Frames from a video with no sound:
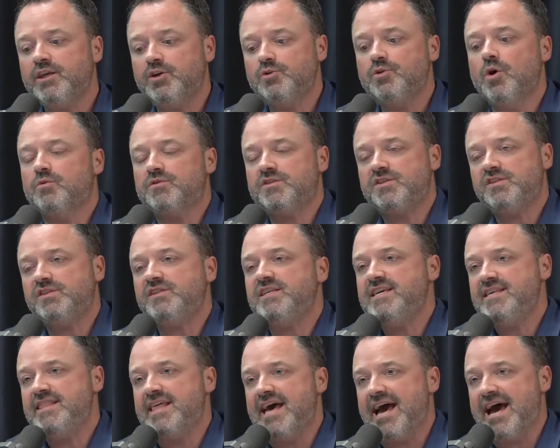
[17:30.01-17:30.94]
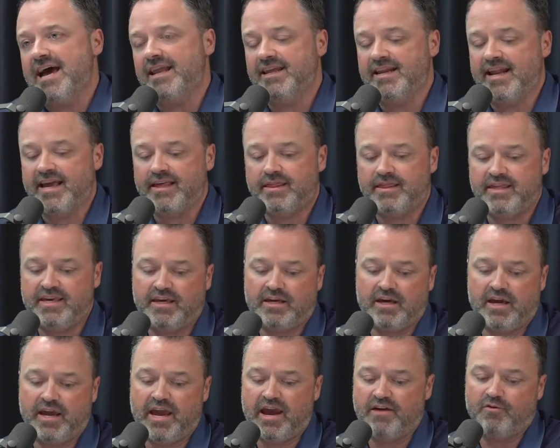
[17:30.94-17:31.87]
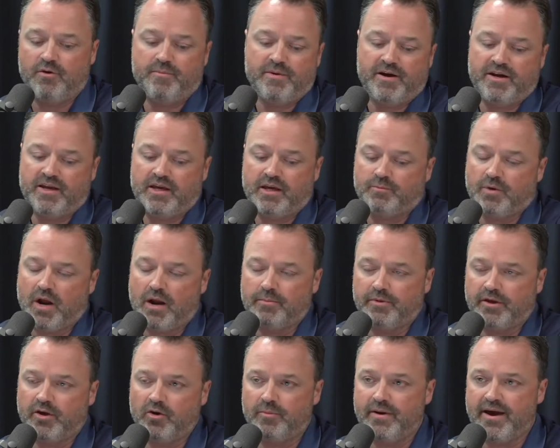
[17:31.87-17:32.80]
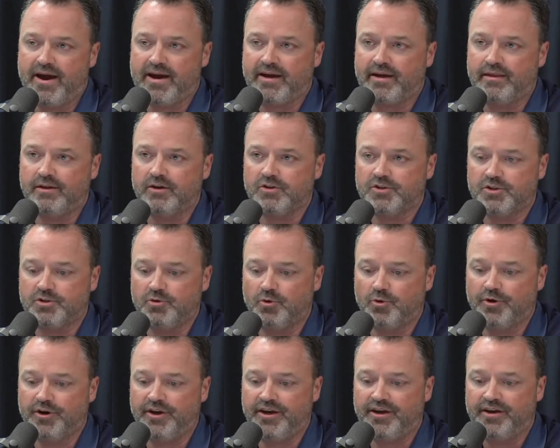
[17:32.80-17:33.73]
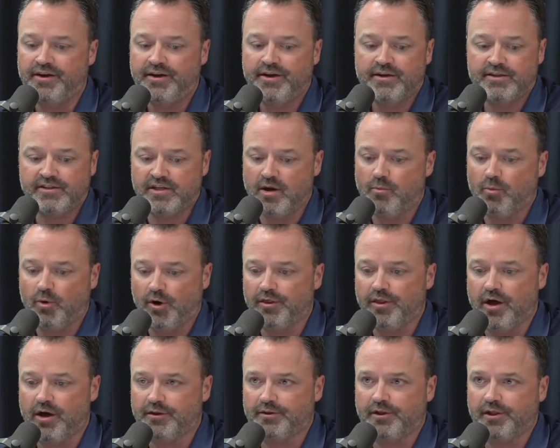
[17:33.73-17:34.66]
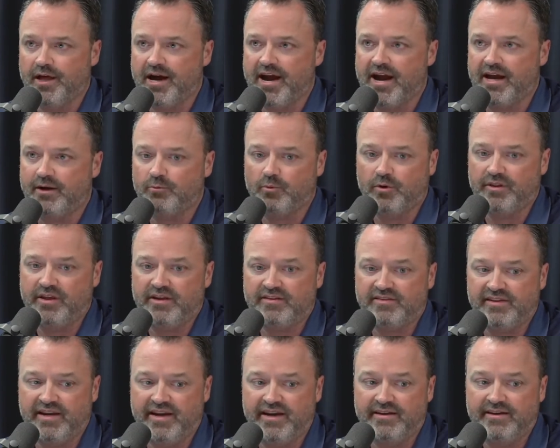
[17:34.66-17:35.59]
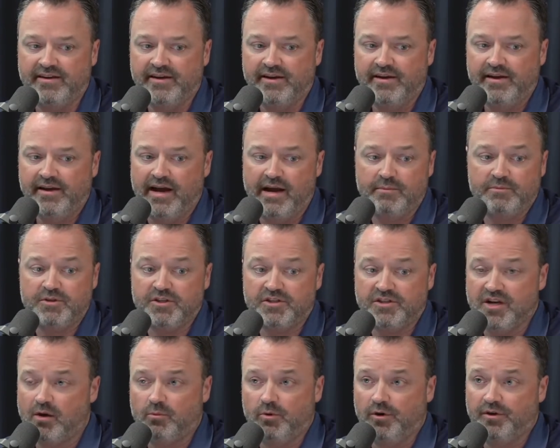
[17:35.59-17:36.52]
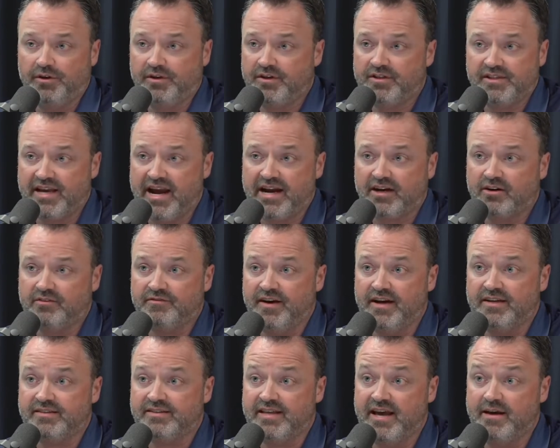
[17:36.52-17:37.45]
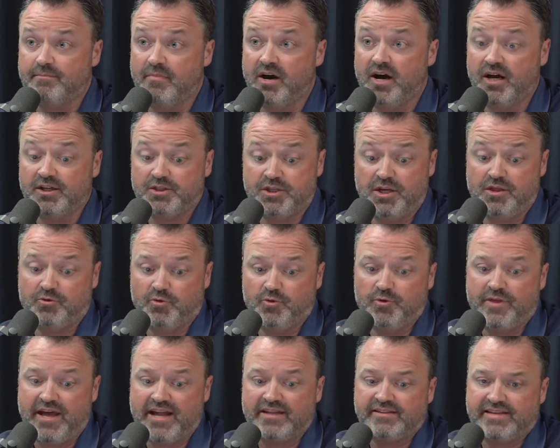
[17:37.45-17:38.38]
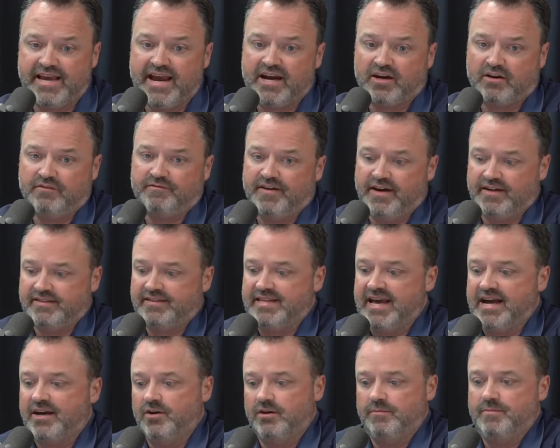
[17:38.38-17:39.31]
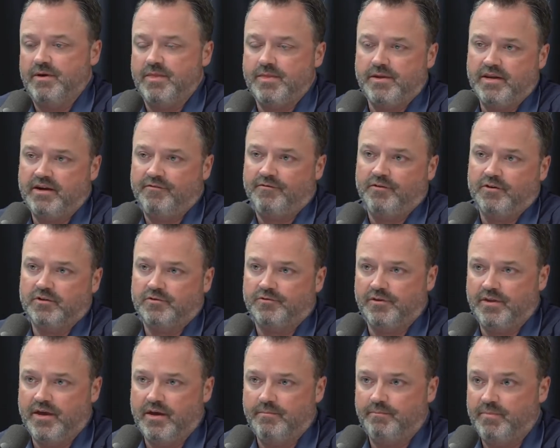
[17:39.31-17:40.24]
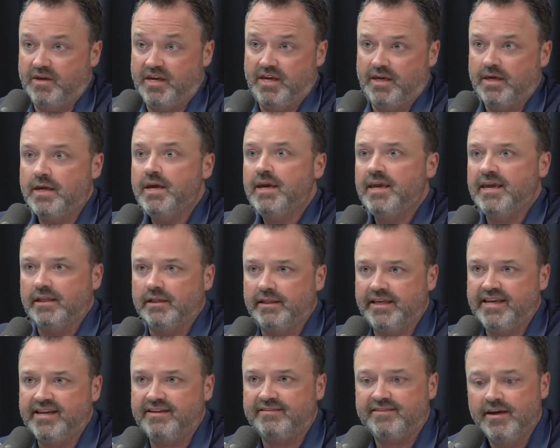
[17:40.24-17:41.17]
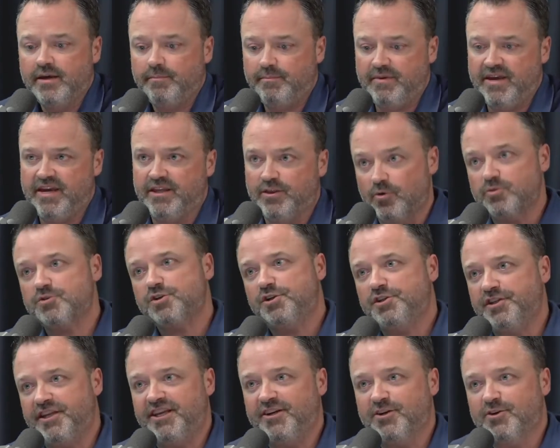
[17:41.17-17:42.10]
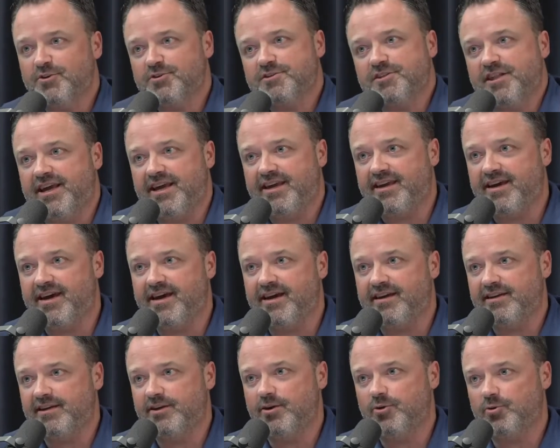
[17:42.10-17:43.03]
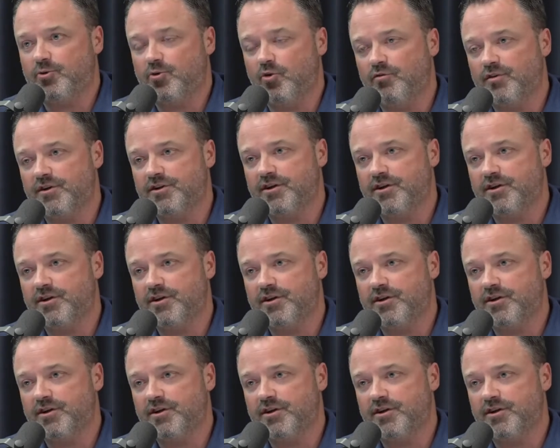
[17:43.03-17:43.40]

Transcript: you don't see that, and I think everybody could probably go back in their story somewhere along the line where they said, "I'm just not willing to sacrifice that much," and through that sacrifice, that could have been the difference for them being elite, being those cleaners right. like uh, you know Grover